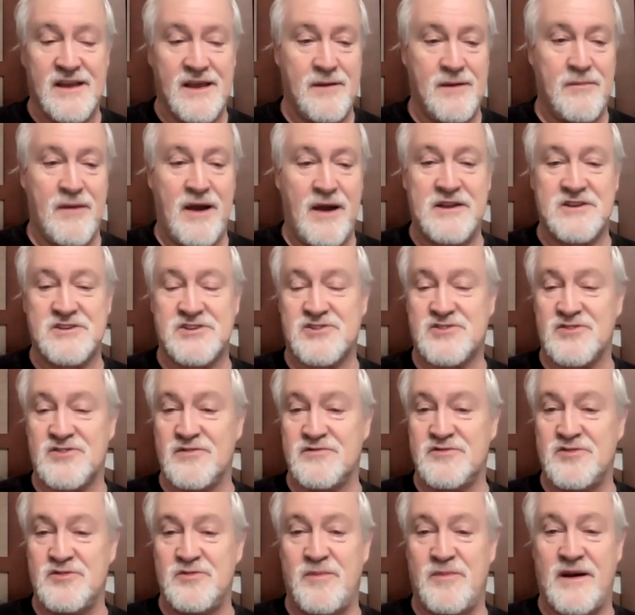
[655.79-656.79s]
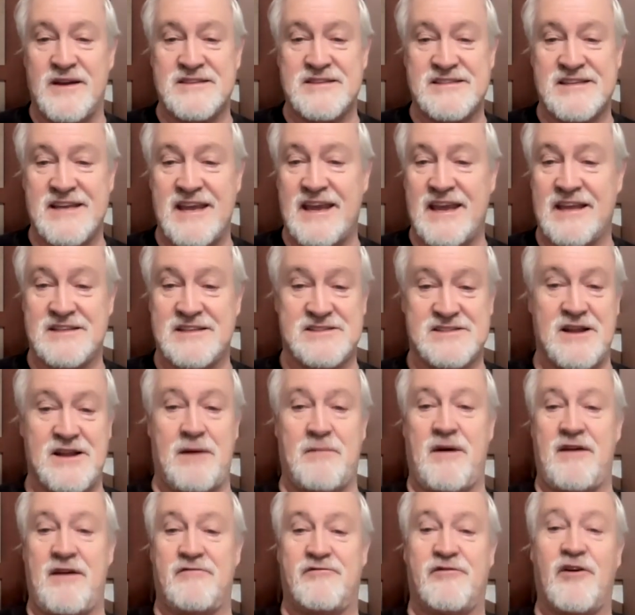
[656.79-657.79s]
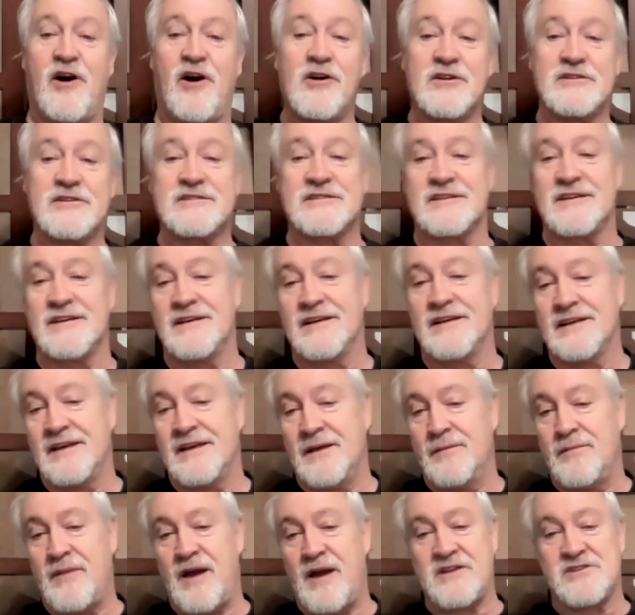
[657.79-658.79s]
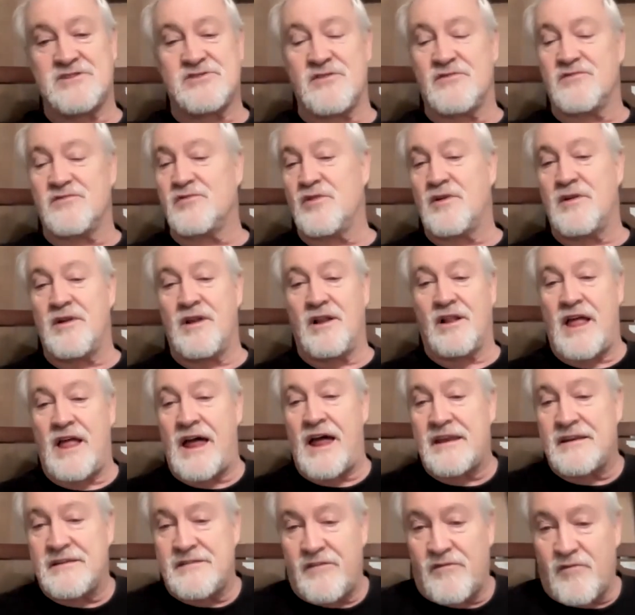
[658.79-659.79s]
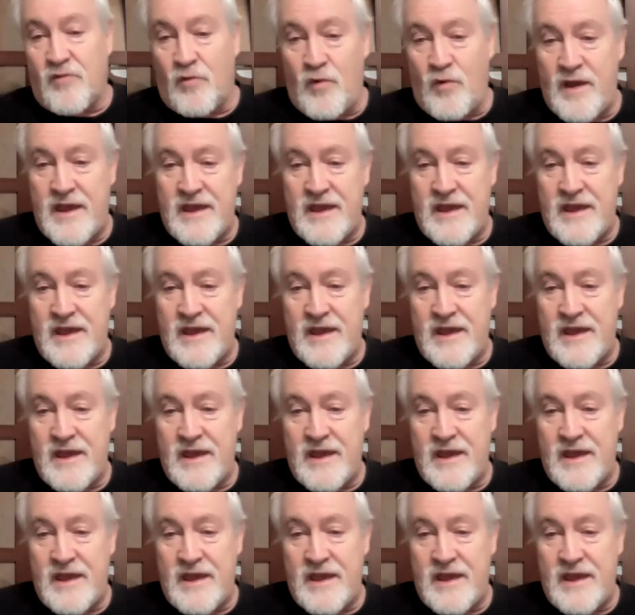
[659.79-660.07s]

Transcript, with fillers: It might have served you by saying it's not my fault. It might have served you in a lot of different